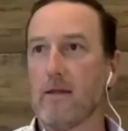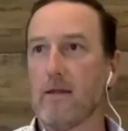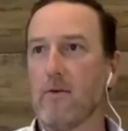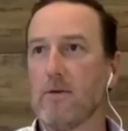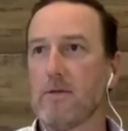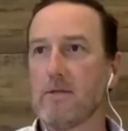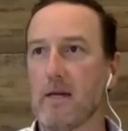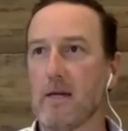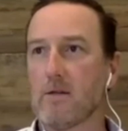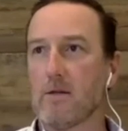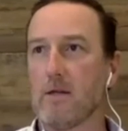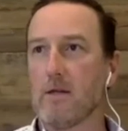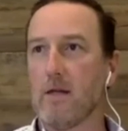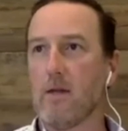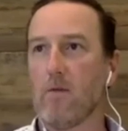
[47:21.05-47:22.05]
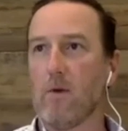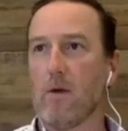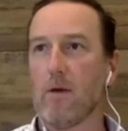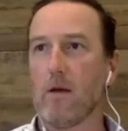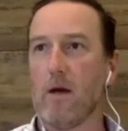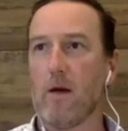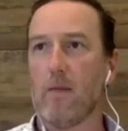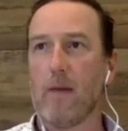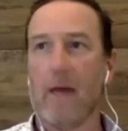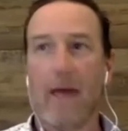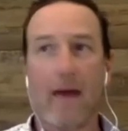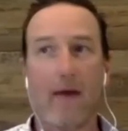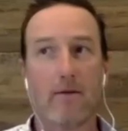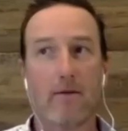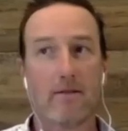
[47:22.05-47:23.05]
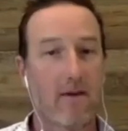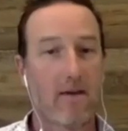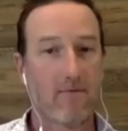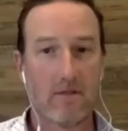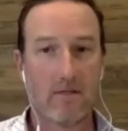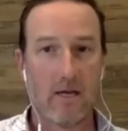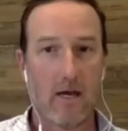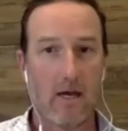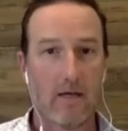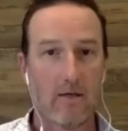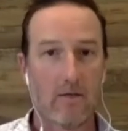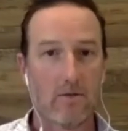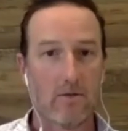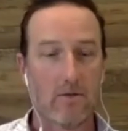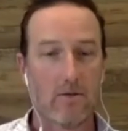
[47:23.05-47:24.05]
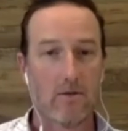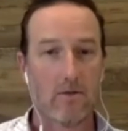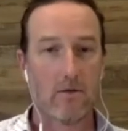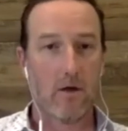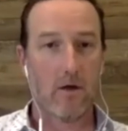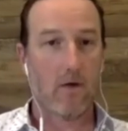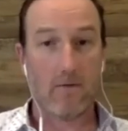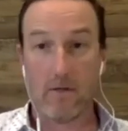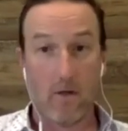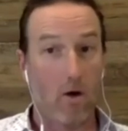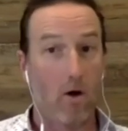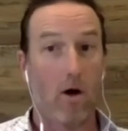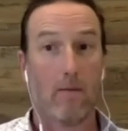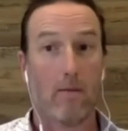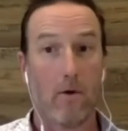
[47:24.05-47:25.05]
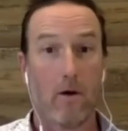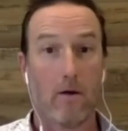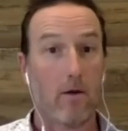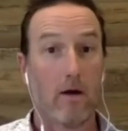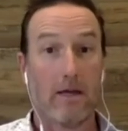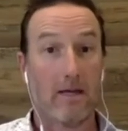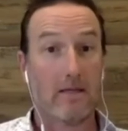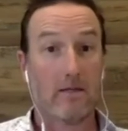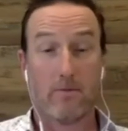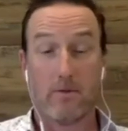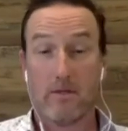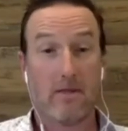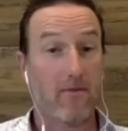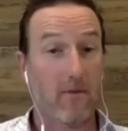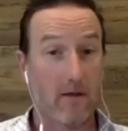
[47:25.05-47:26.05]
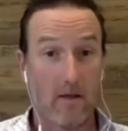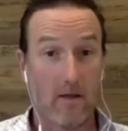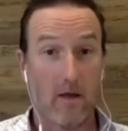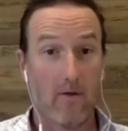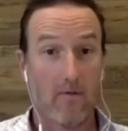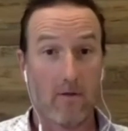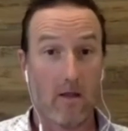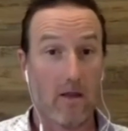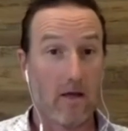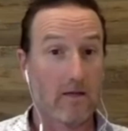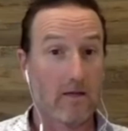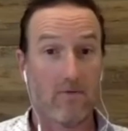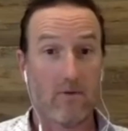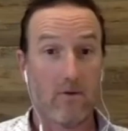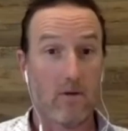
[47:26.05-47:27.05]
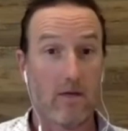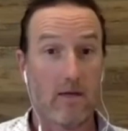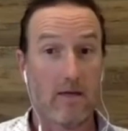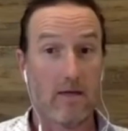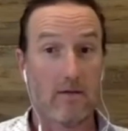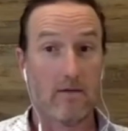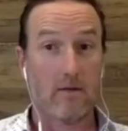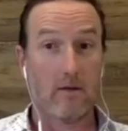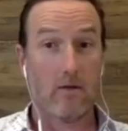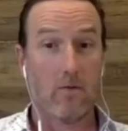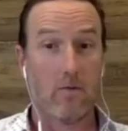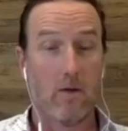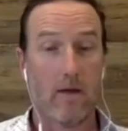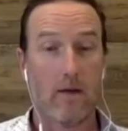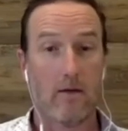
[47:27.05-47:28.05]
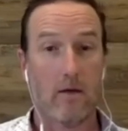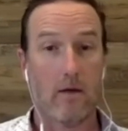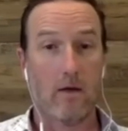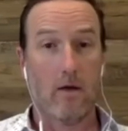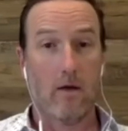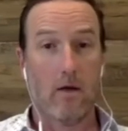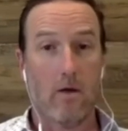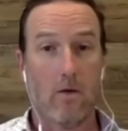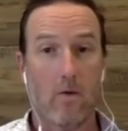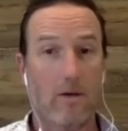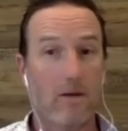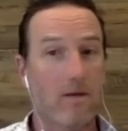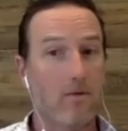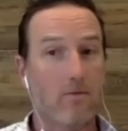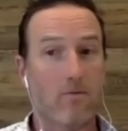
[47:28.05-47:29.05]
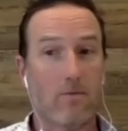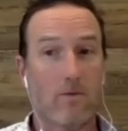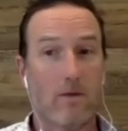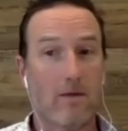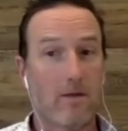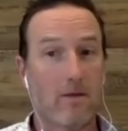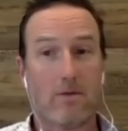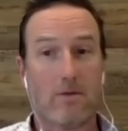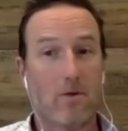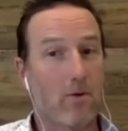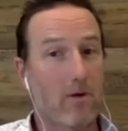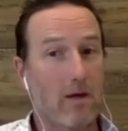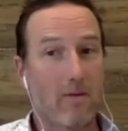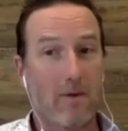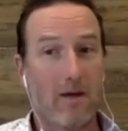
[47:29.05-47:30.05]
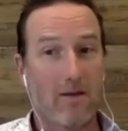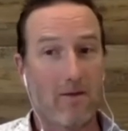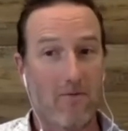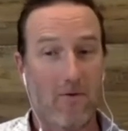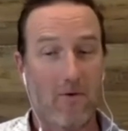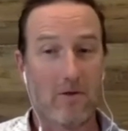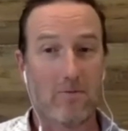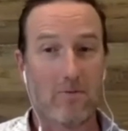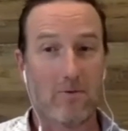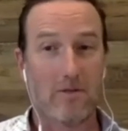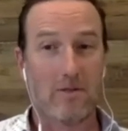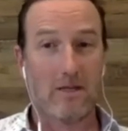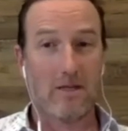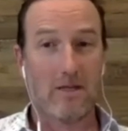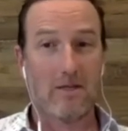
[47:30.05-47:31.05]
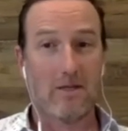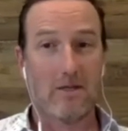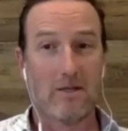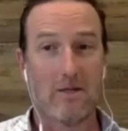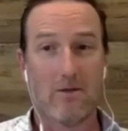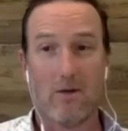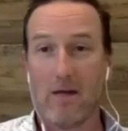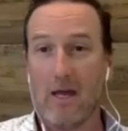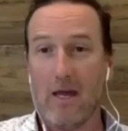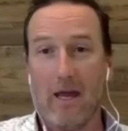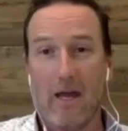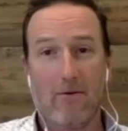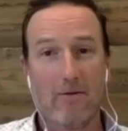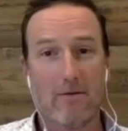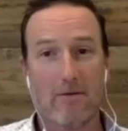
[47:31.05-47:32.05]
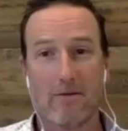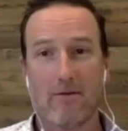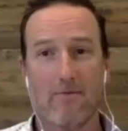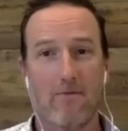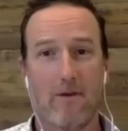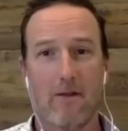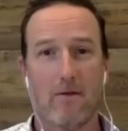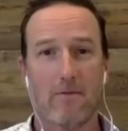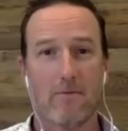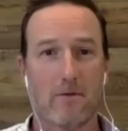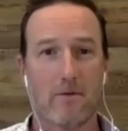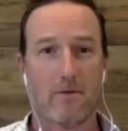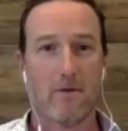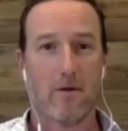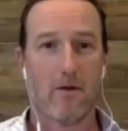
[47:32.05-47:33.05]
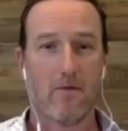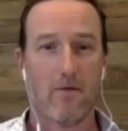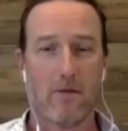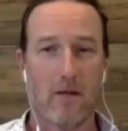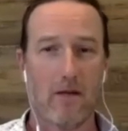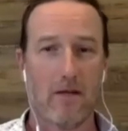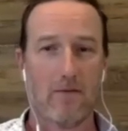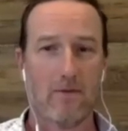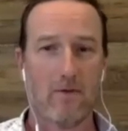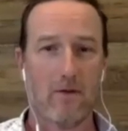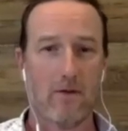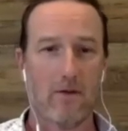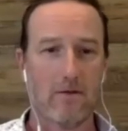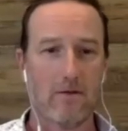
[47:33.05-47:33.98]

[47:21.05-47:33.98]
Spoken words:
There is actually another one. How has TAVI changed over time? Or I guess specifically over the last few years? Like when did it really, you were talking about the first procedure, like how has it developed over the last few years?